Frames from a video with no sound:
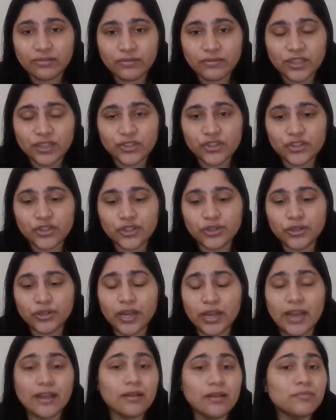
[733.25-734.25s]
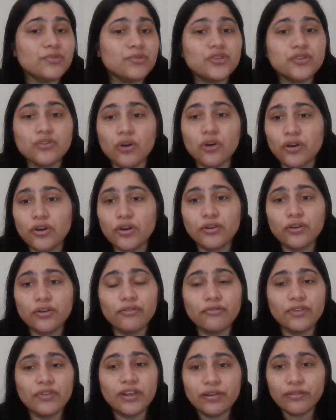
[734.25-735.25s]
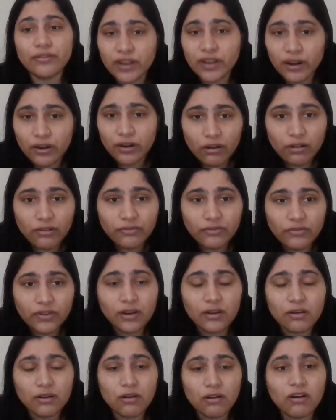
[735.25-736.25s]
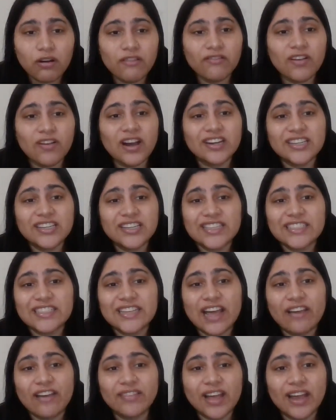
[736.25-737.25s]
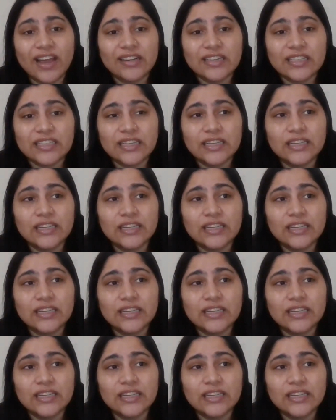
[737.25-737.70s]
which I am sure you're well aware of. A lot of artists have that